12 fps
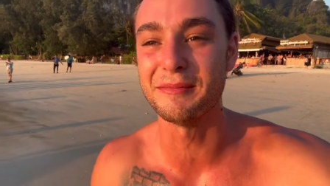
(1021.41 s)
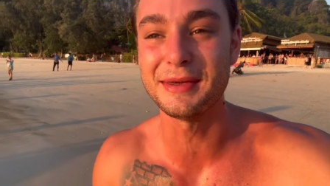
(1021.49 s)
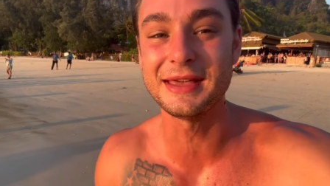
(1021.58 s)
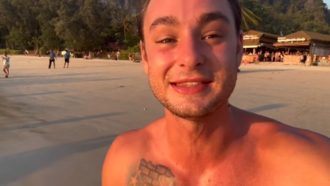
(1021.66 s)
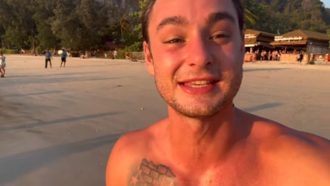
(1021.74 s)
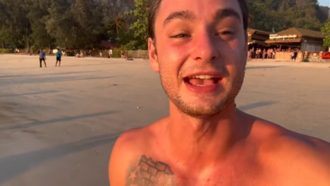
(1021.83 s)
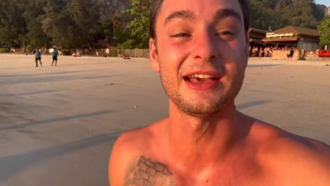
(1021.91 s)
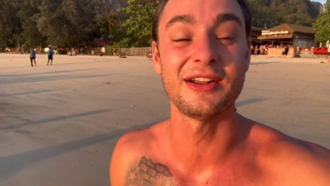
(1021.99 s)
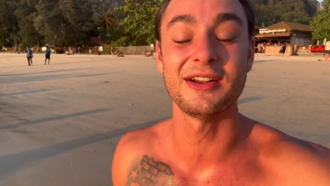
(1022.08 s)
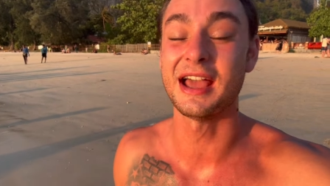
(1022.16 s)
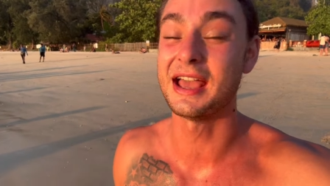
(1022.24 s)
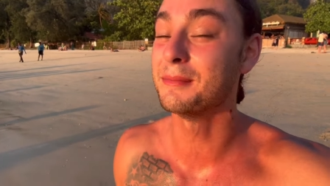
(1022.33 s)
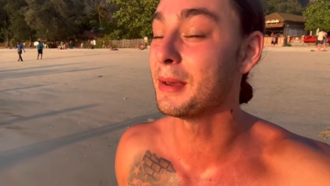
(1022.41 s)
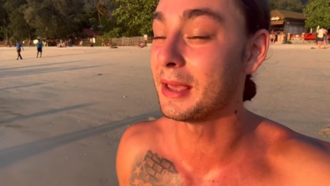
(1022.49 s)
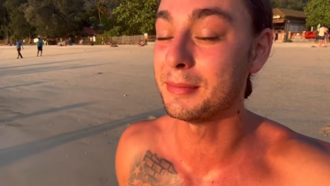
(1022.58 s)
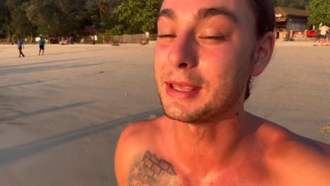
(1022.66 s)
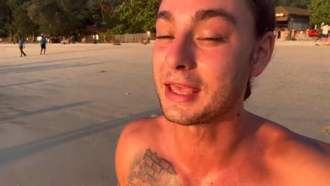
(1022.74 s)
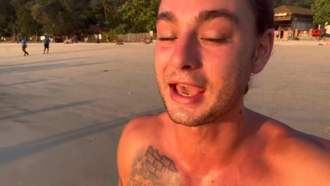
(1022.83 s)
Me, Tanner, and
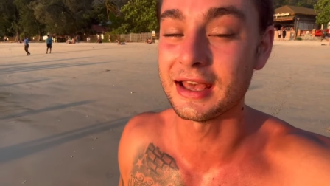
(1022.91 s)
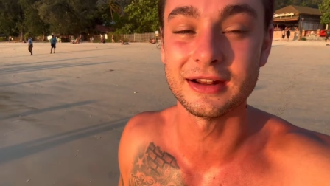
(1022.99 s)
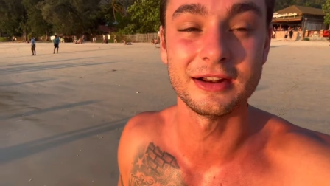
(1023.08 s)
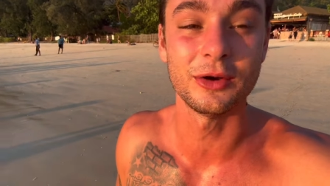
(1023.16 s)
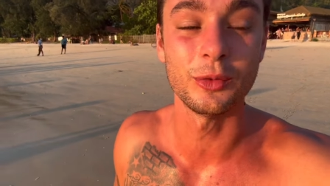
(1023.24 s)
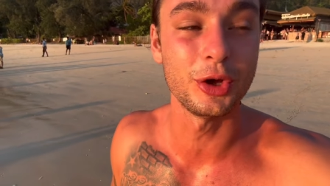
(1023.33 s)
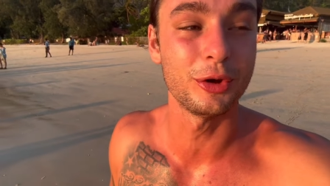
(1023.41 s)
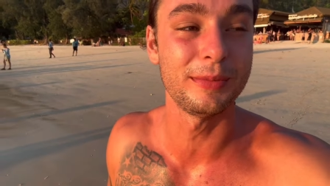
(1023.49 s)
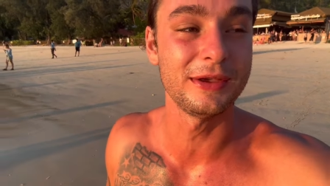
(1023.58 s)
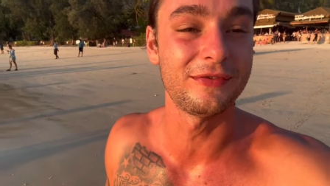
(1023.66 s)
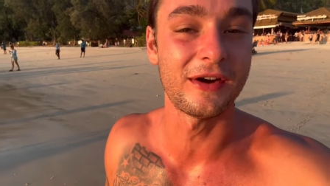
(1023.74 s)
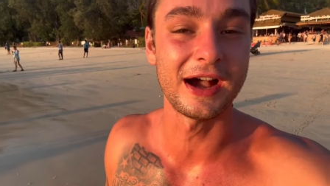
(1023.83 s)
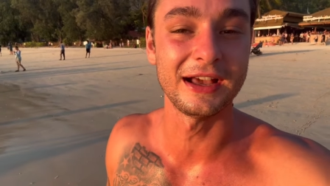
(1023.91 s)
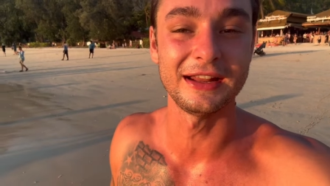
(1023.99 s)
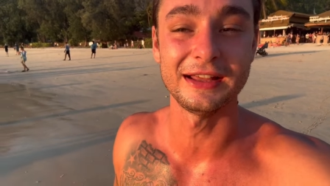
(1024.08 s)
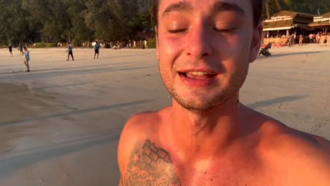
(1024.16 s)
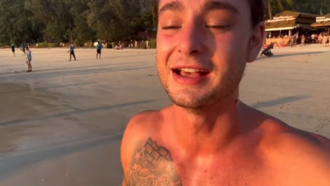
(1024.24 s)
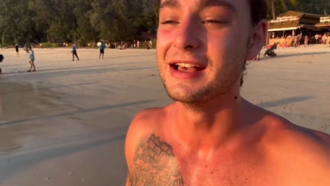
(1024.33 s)
maybe Canada will be
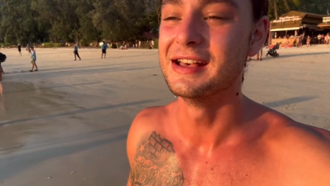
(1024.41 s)
fighting.